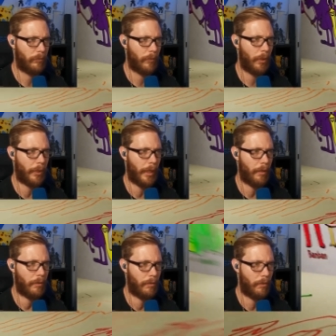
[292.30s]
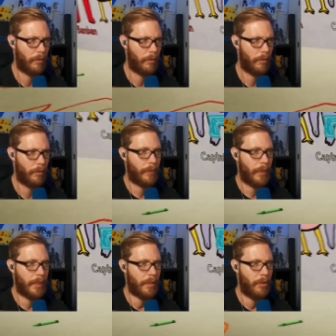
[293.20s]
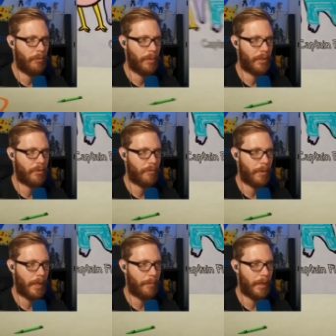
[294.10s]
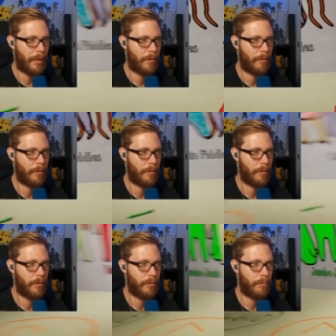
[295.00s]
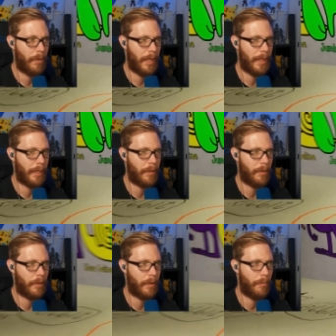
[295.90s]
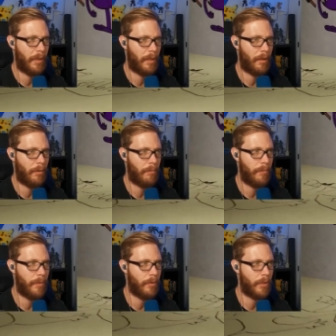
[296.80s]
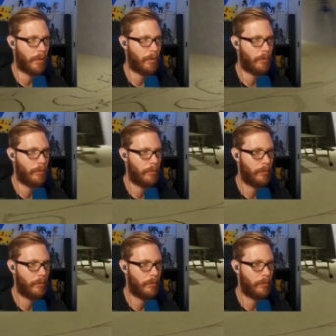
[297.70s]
Okay. That's a cute picture of Banban. playing the guitar, being all musical.